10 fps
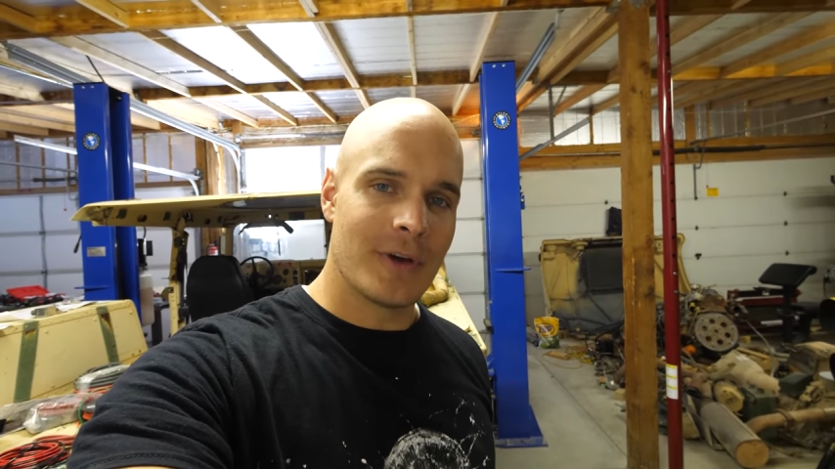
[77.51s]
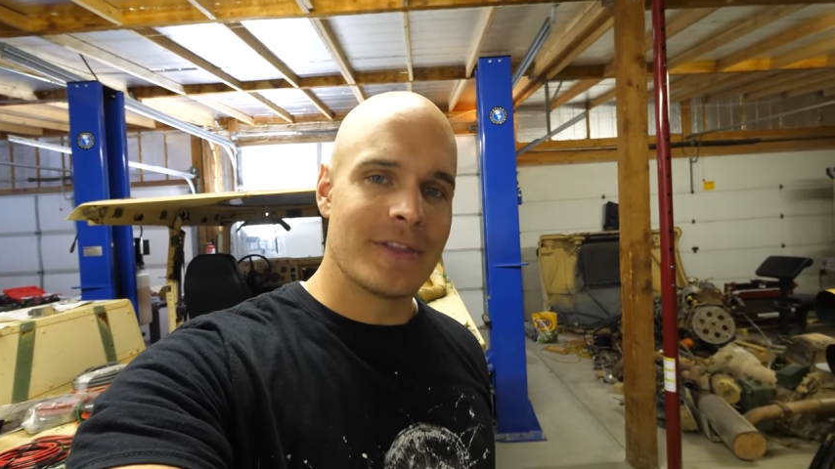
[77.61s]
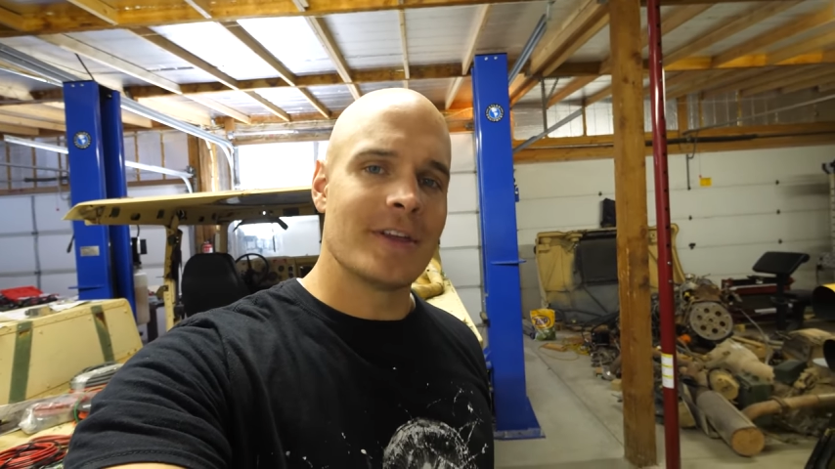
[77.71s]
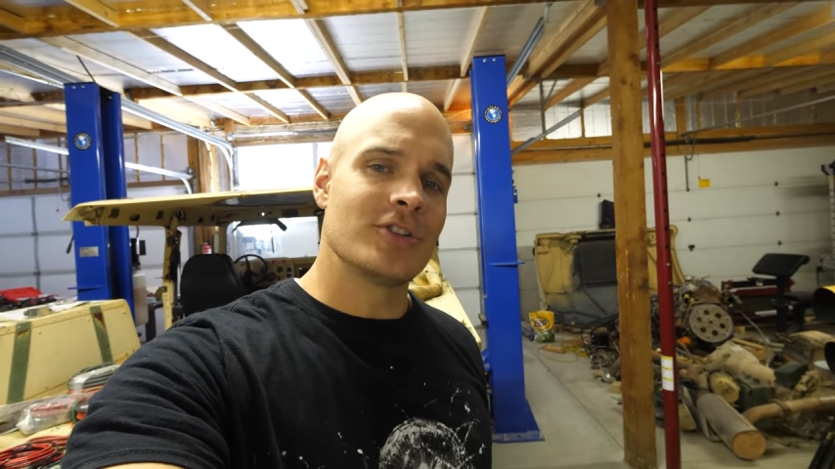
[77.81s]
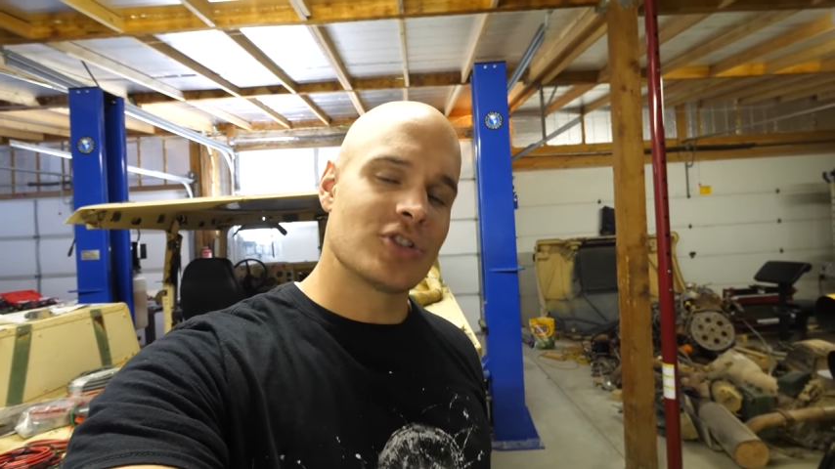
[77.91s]

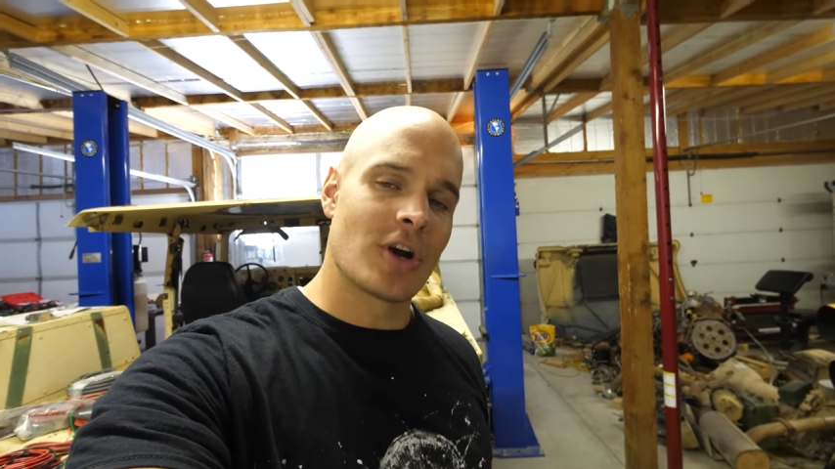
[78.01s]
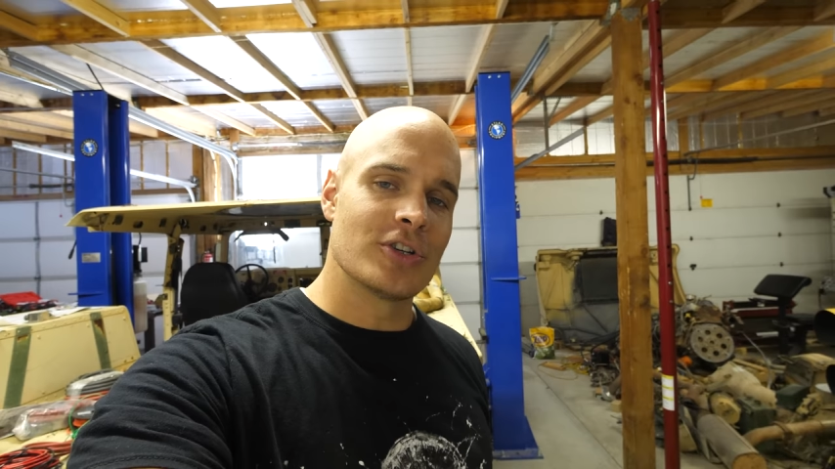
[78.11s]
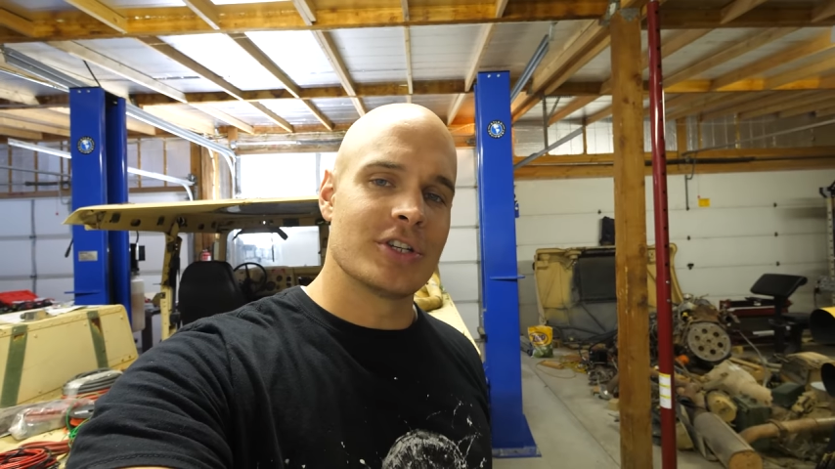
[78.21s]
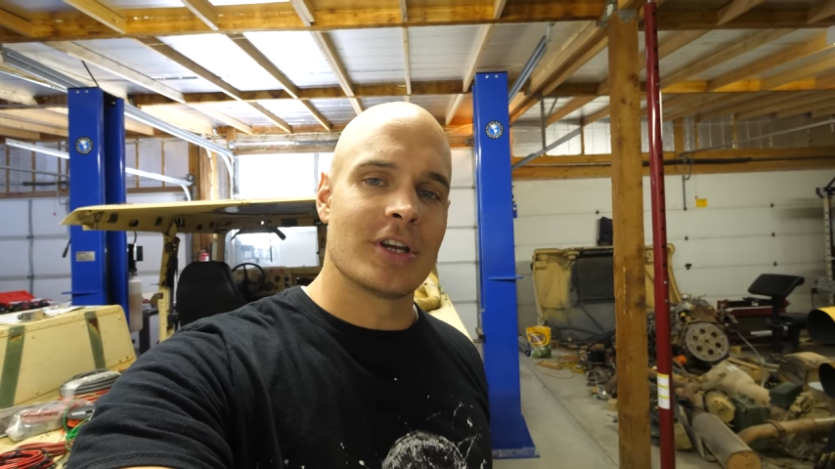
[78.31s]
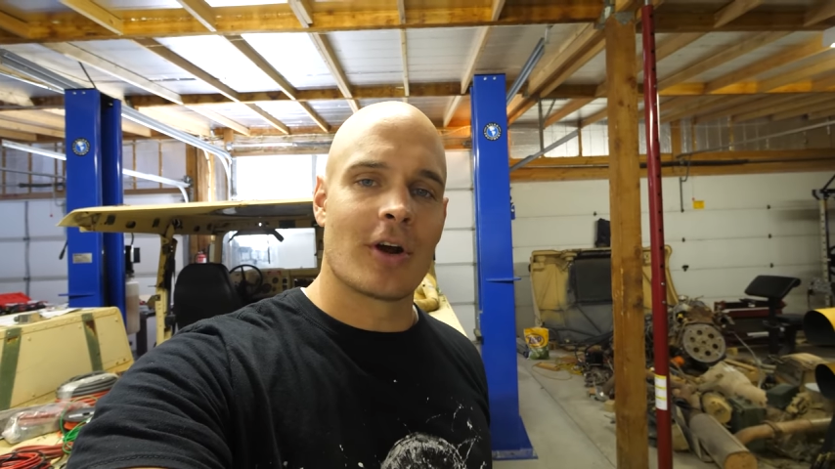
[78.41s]
and then
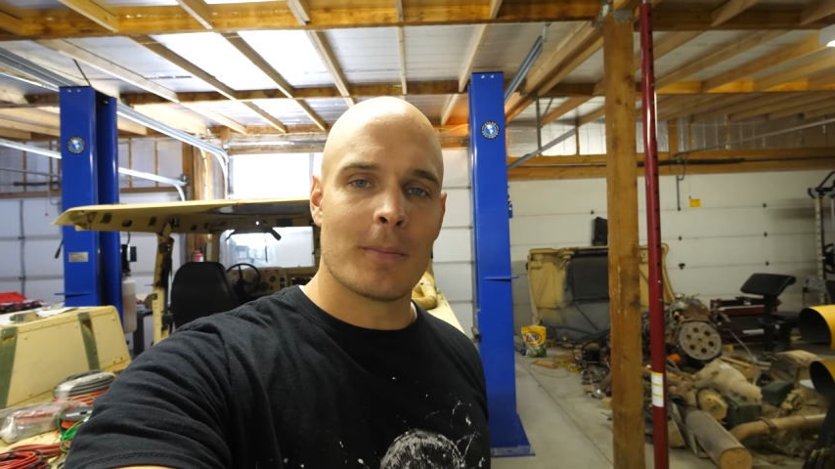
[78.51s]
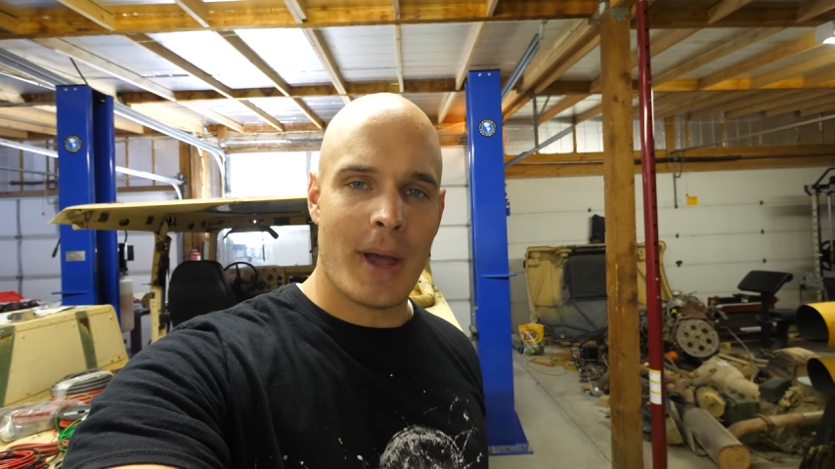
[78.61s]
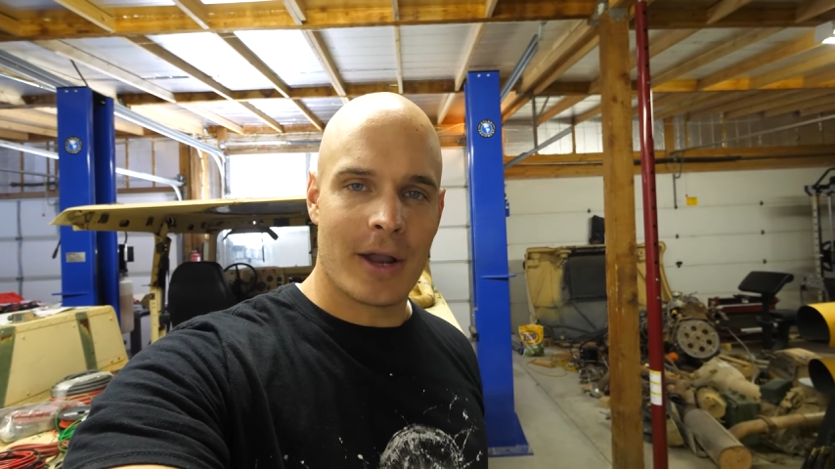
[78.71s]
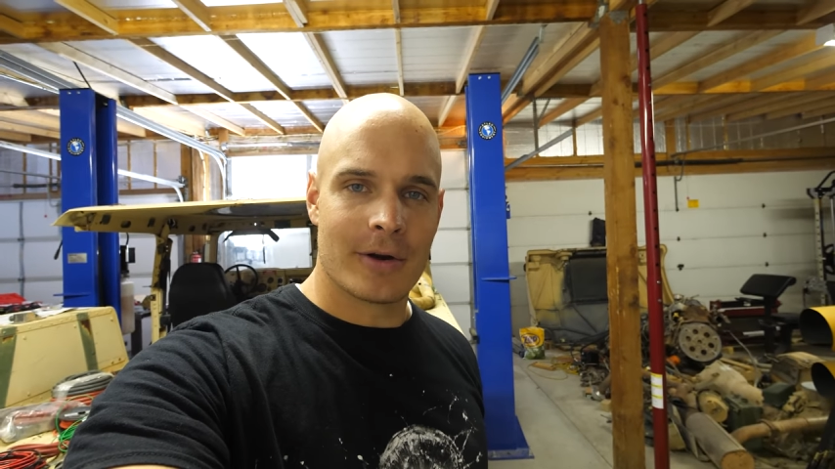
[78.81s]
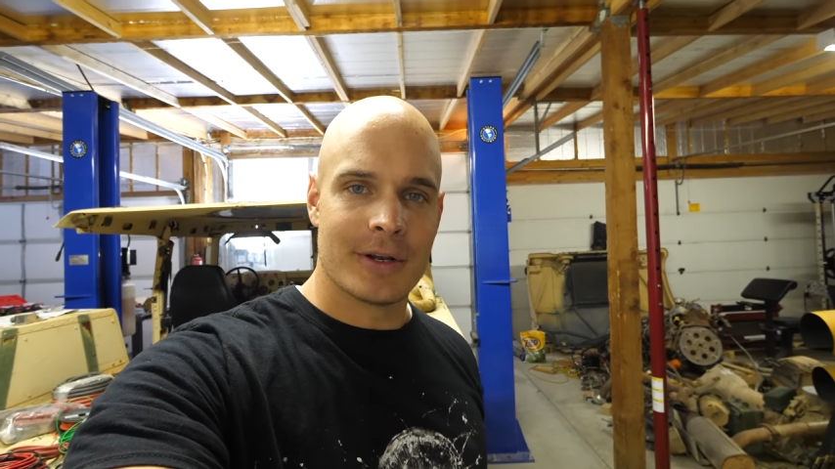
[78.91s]
charging our
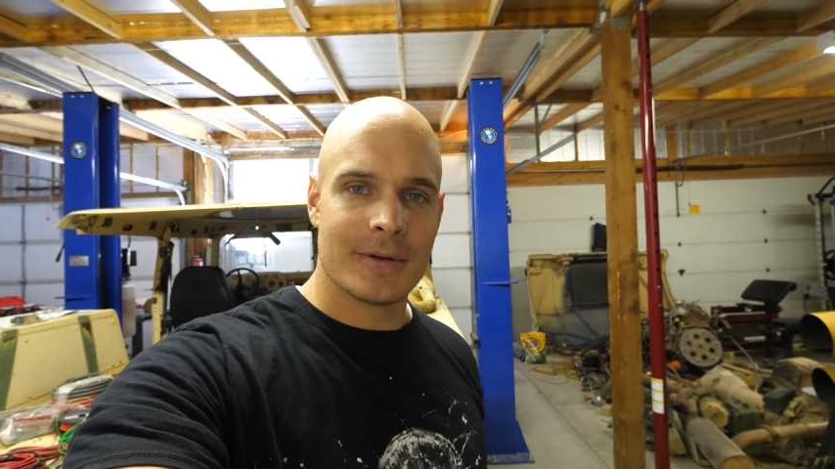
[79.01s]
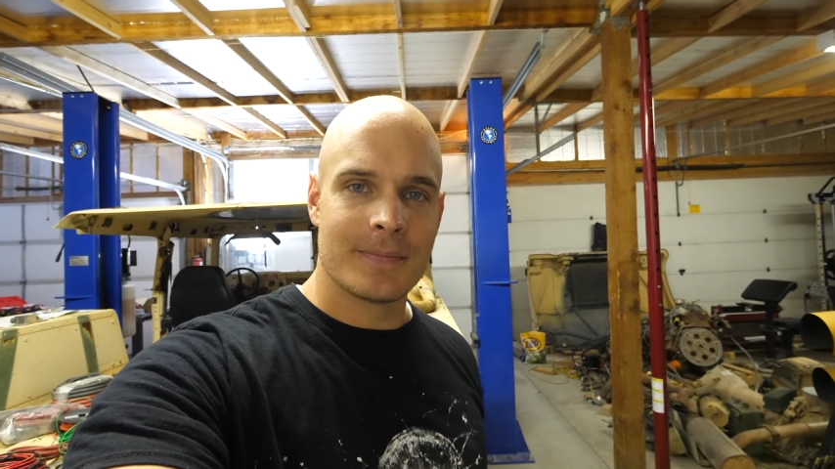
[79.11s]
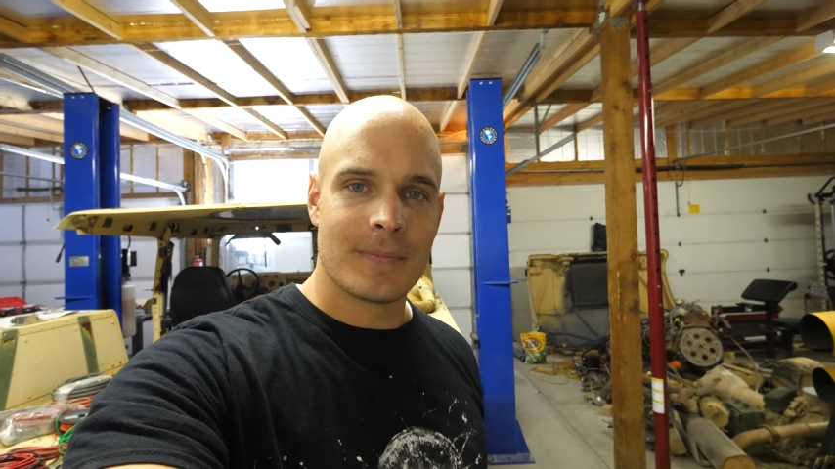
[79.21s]
battery.